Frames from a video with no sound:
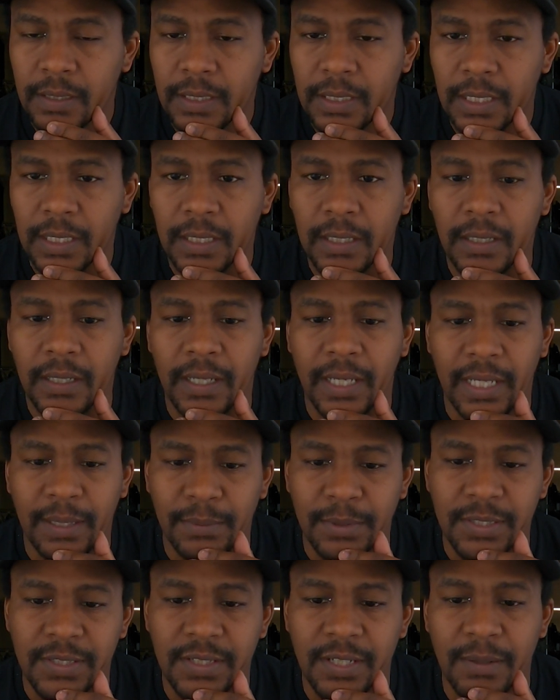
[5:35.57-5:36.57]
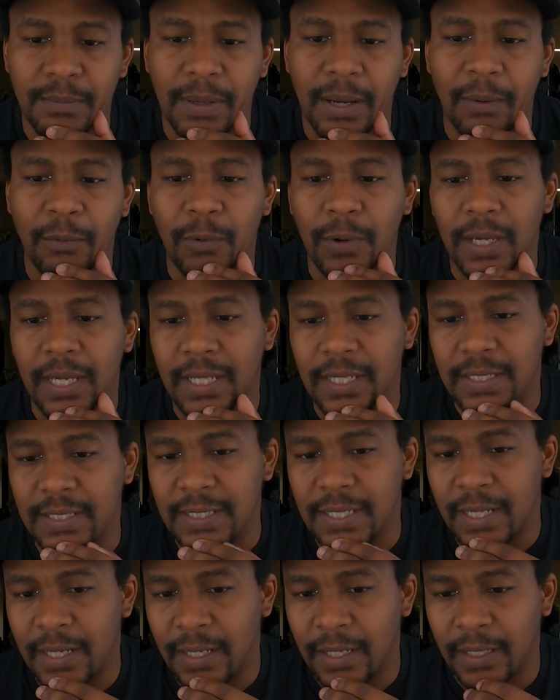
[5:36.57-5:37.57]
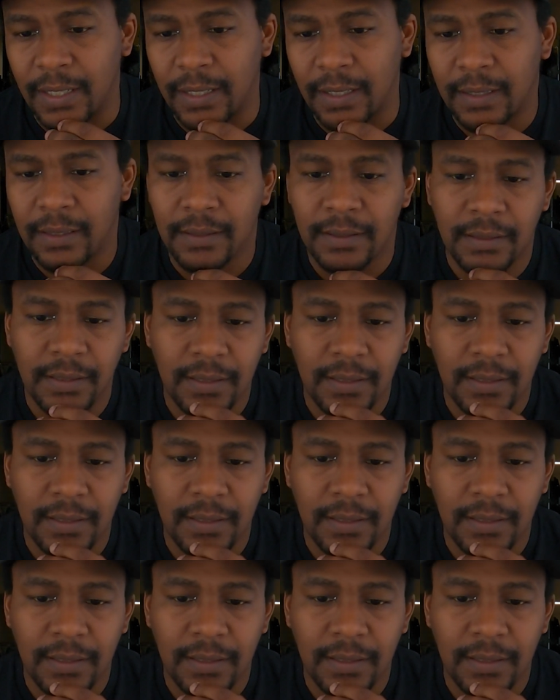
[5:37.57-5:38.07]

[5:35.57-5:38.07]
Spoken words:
I had to be set up by Wednesday.